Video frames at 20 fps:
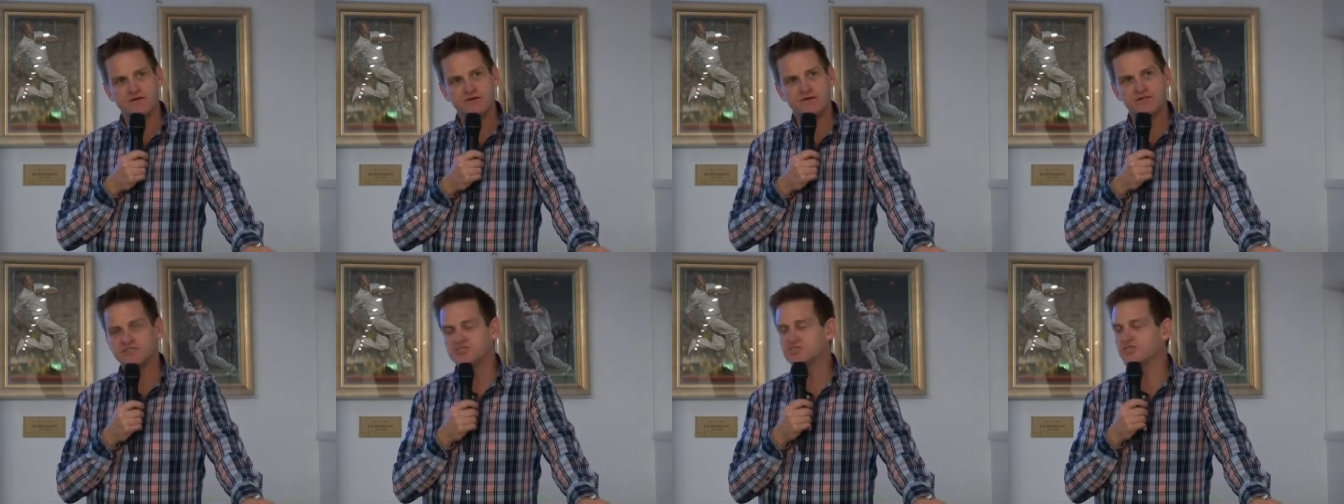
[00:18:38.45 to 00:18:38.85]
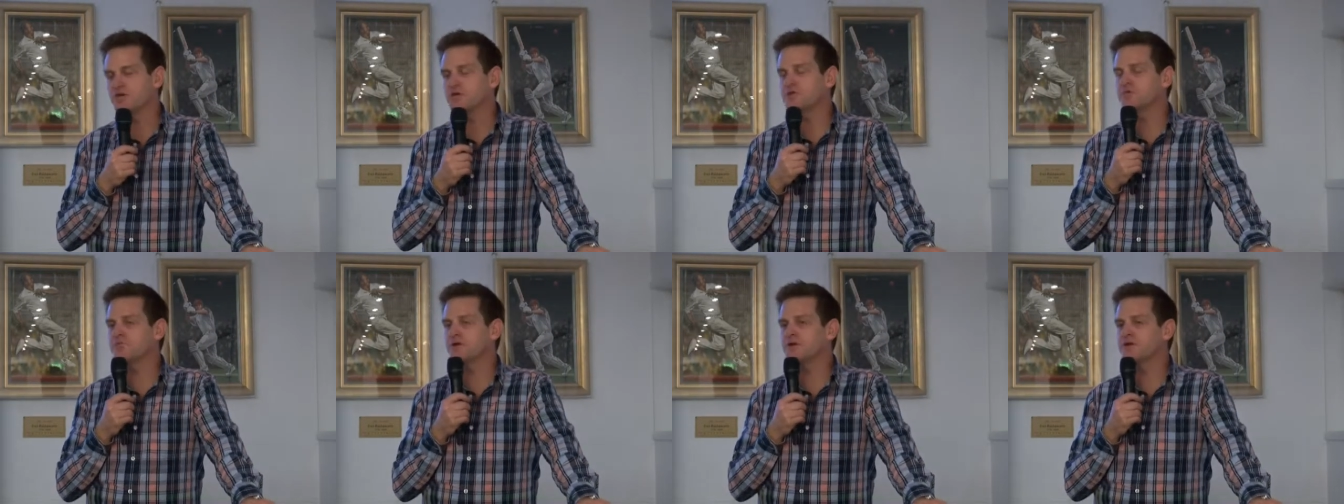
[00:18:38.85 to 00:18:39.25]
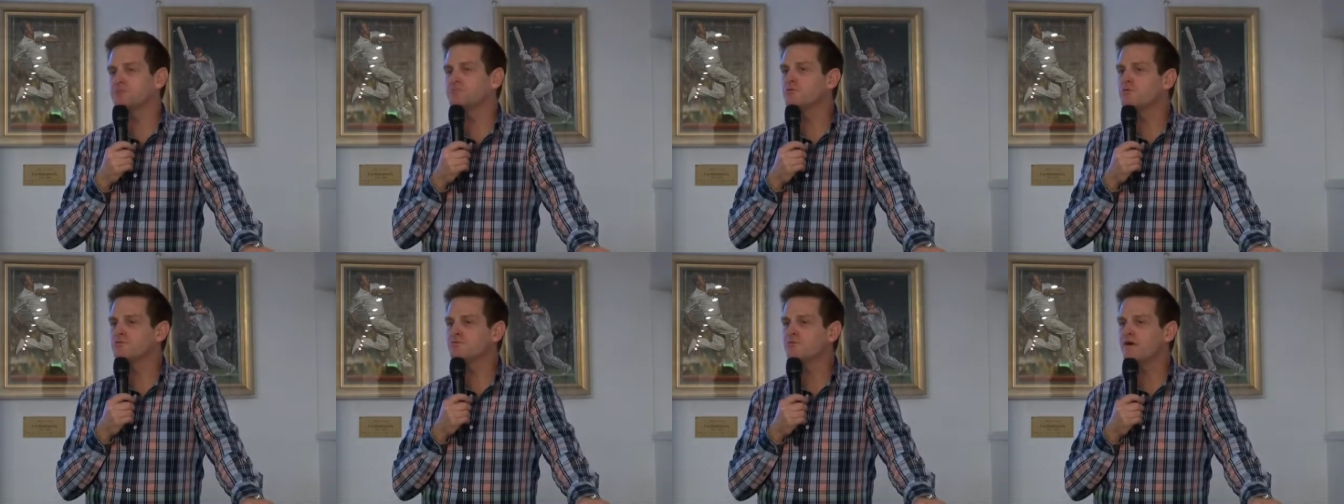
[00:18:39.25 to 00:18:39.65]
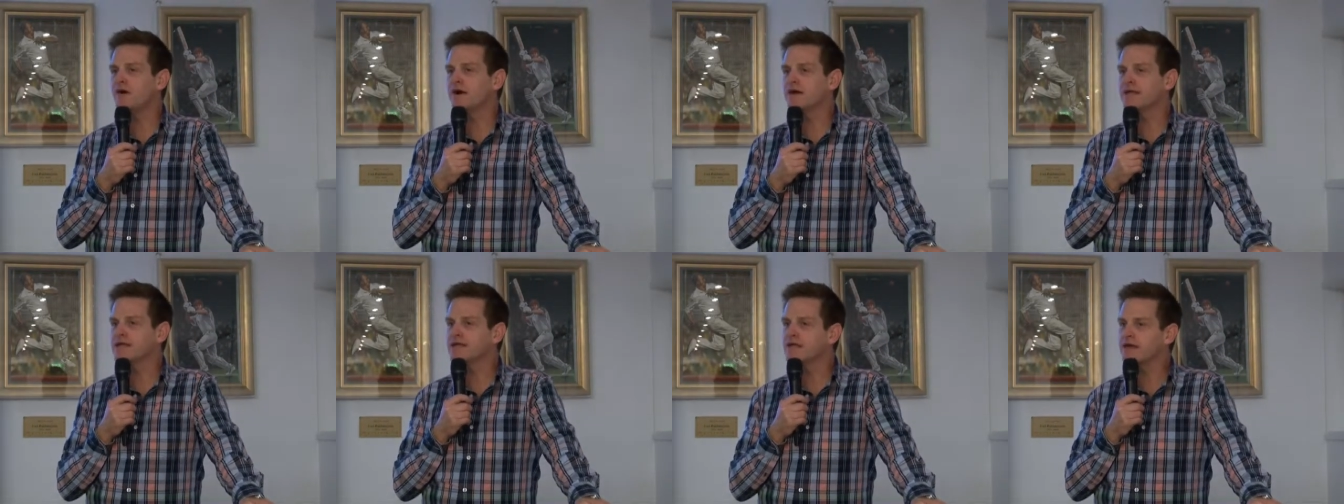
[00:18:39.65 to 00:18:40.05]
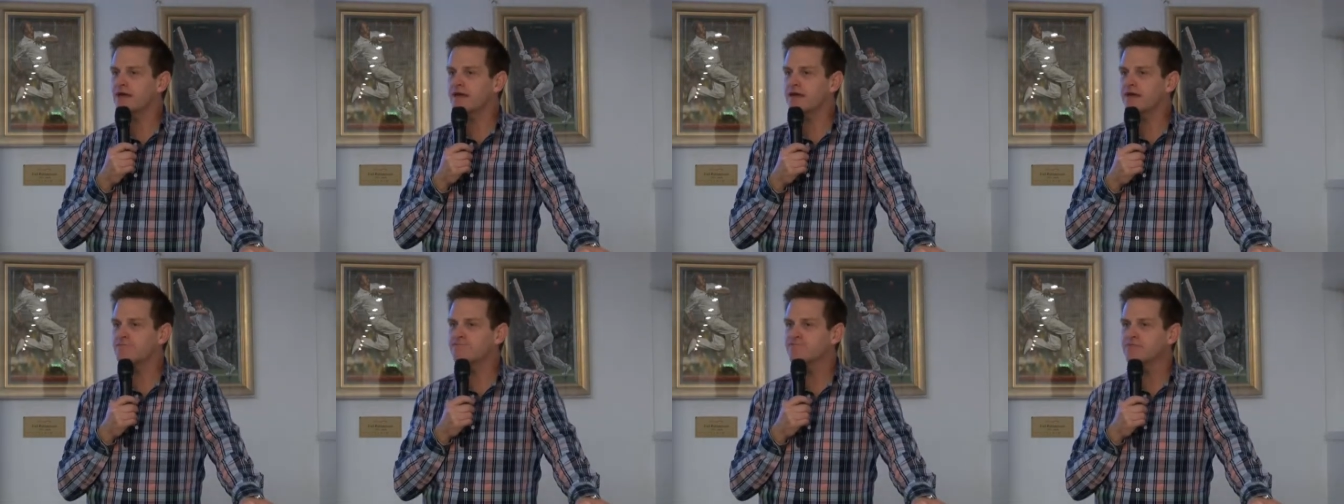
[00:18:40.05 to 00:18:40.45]
And in January we'll ride
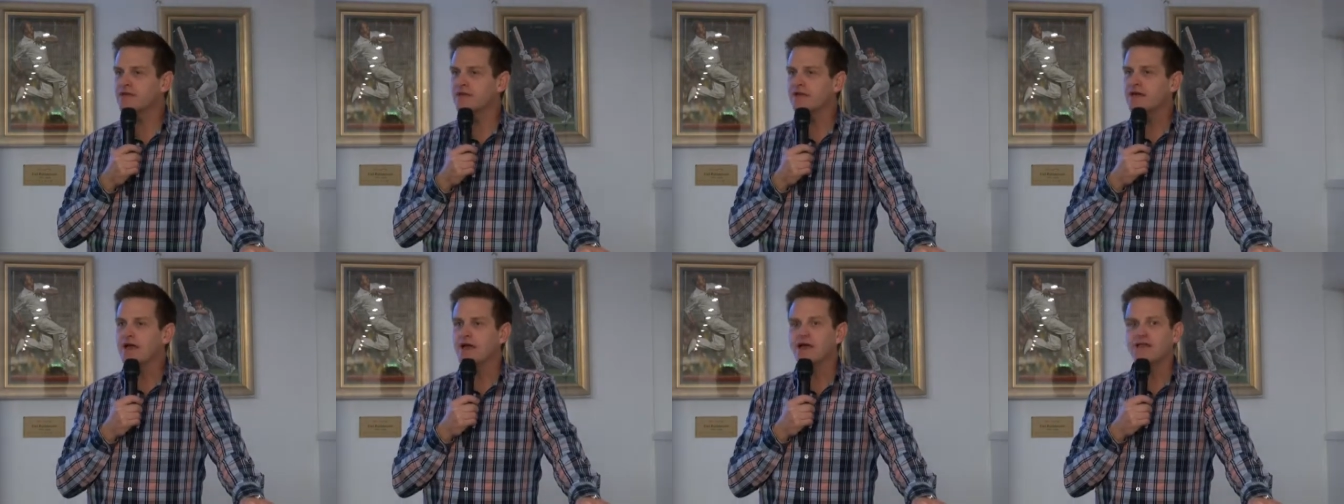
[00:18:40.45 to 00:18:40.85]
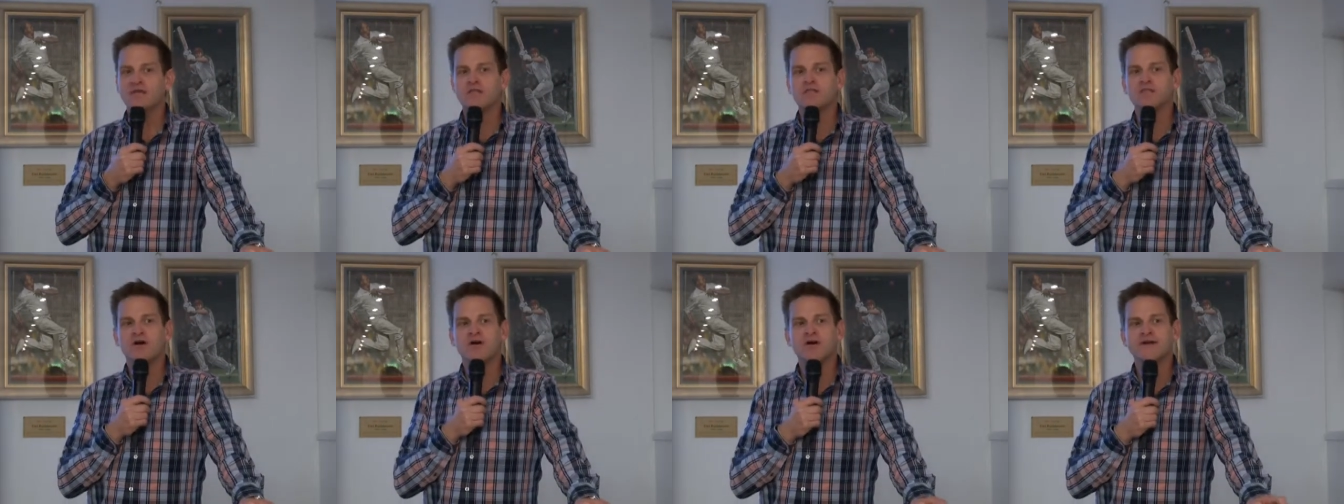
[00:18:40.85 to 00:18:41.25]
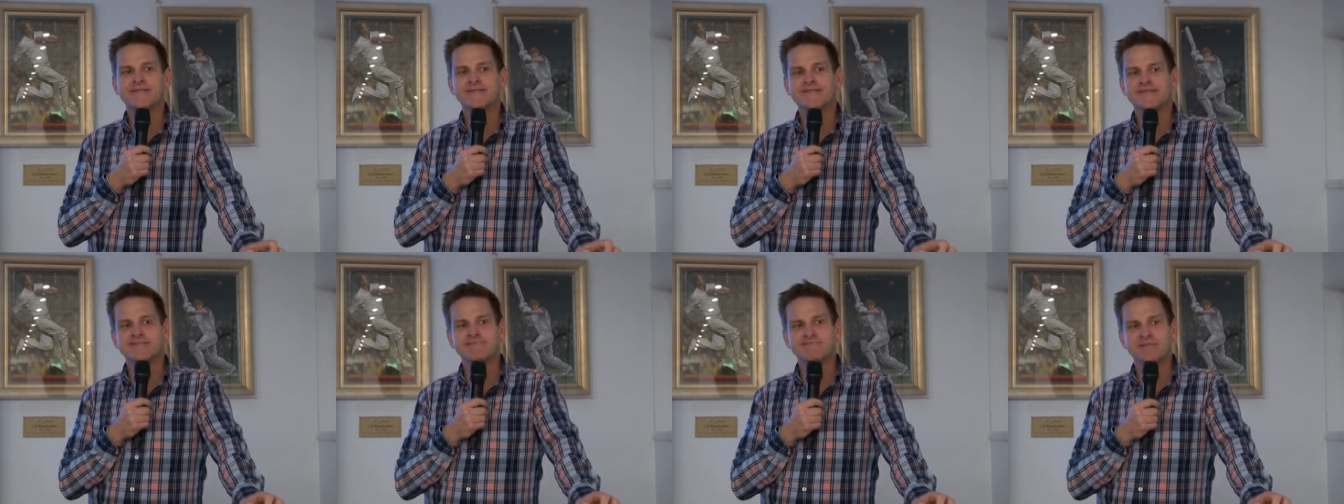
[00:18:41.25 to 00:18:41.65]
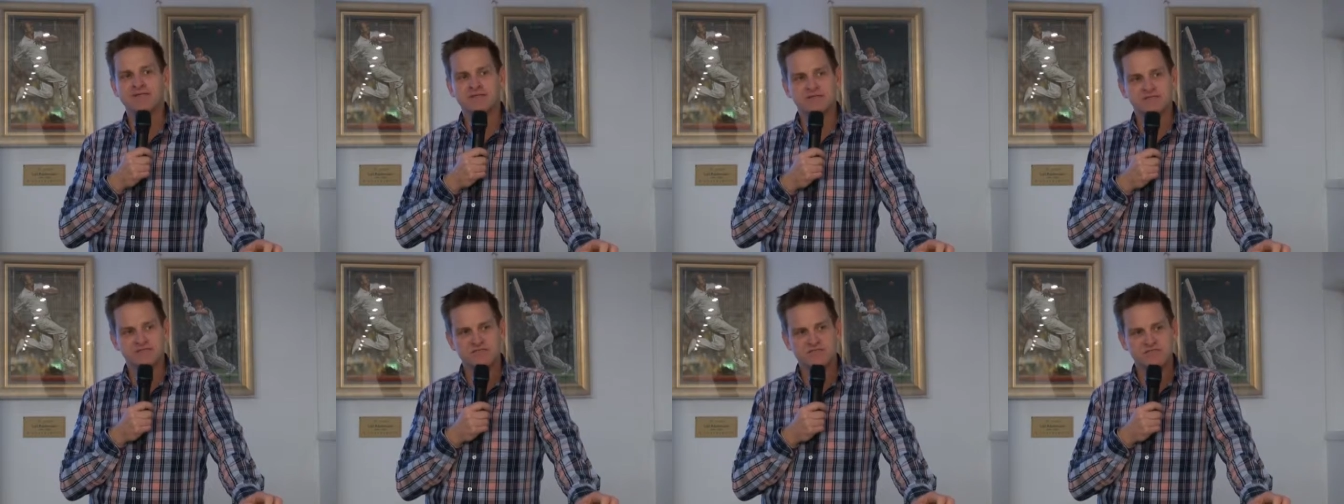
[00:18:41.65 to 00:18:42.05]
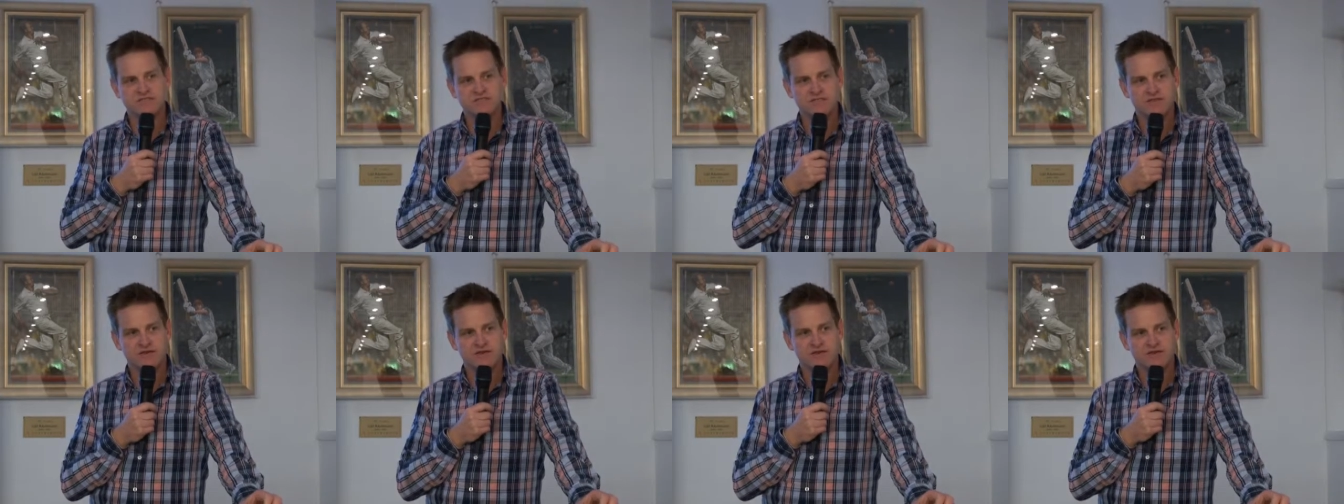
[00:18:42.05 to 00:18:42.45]
again, and in 90
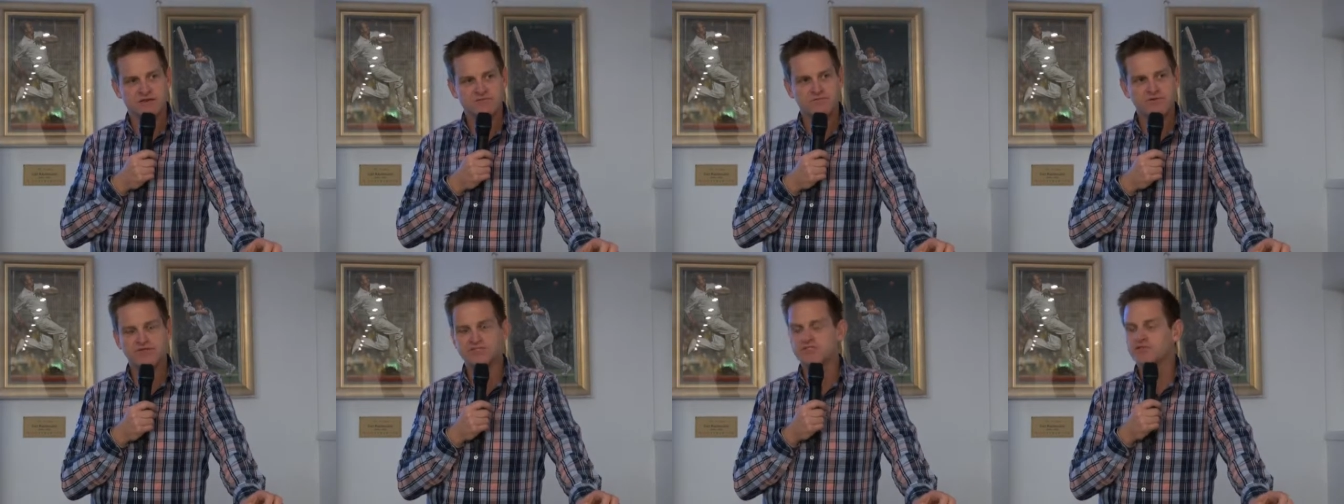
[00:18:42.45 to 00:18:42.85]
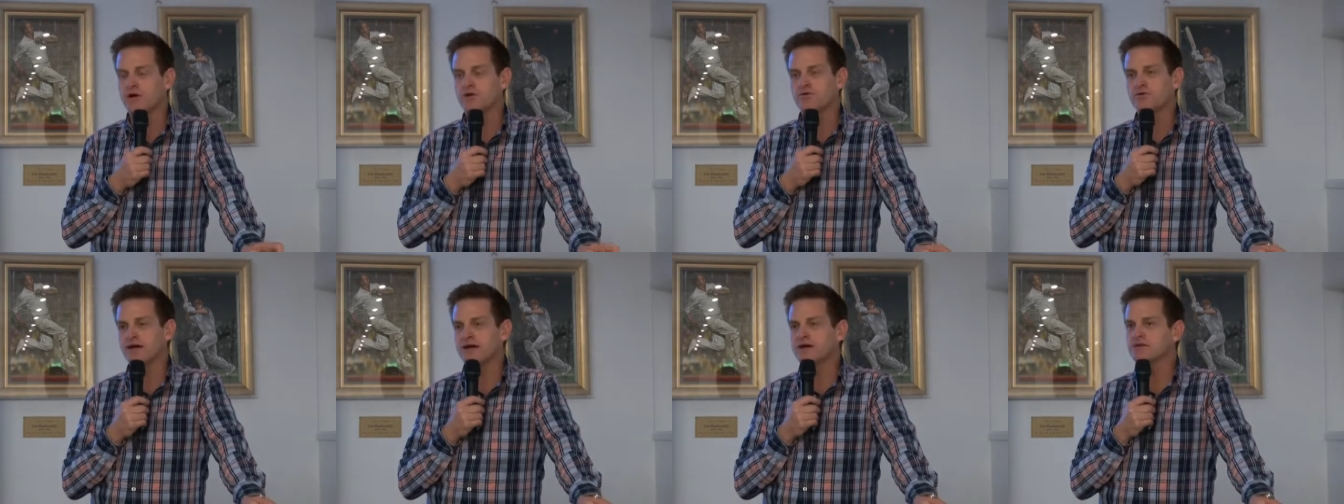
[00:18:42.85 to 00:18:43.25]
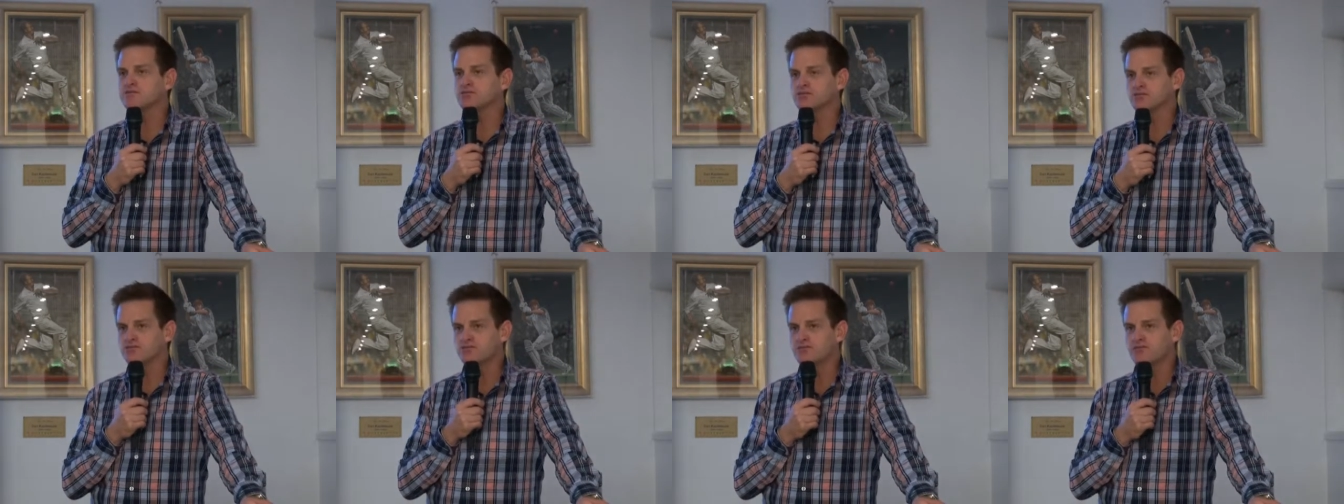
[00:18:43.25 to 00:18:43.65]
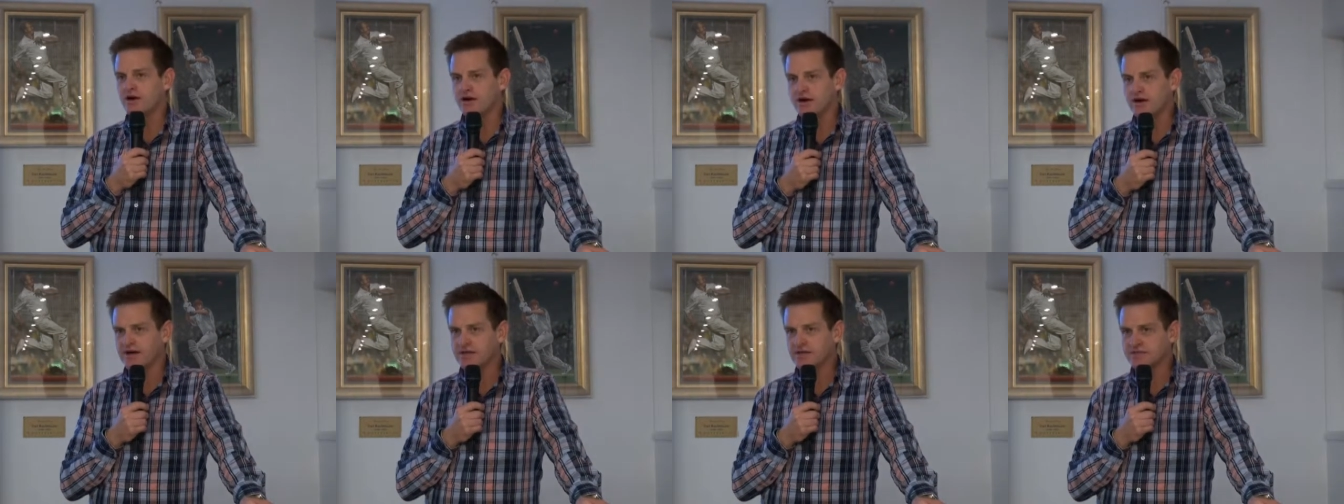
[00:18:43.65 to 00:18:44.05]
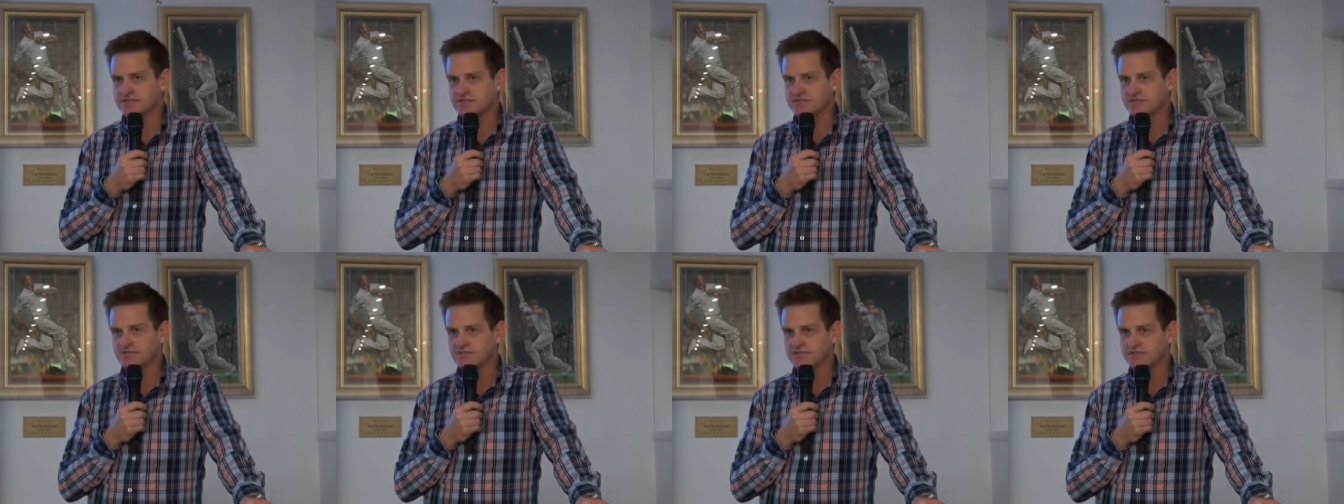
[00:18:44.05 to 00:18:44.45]
minutes we sold out two
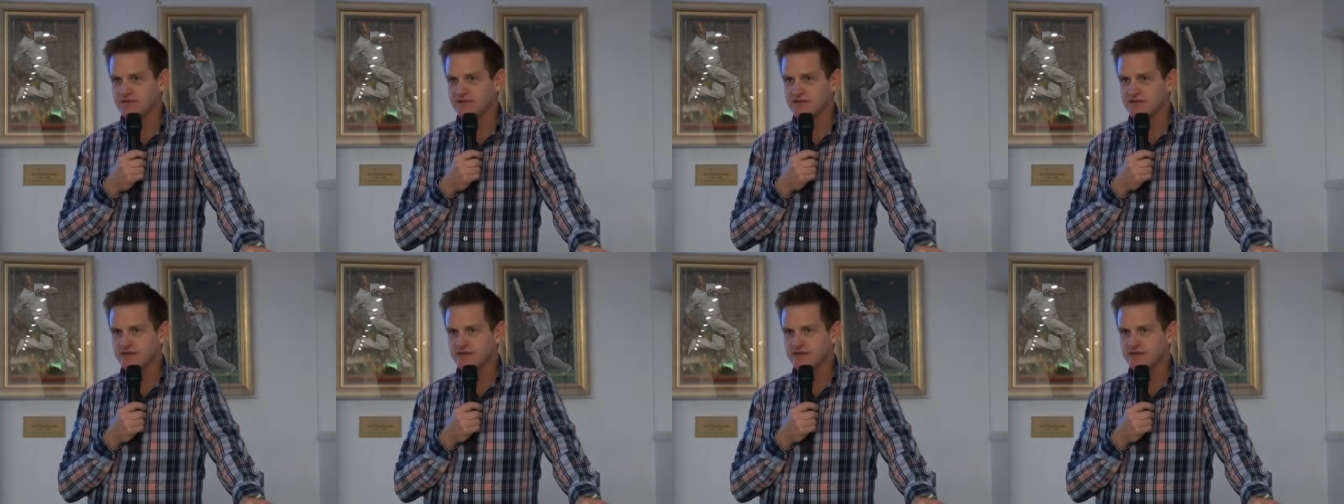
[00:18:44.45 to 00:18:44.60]
rides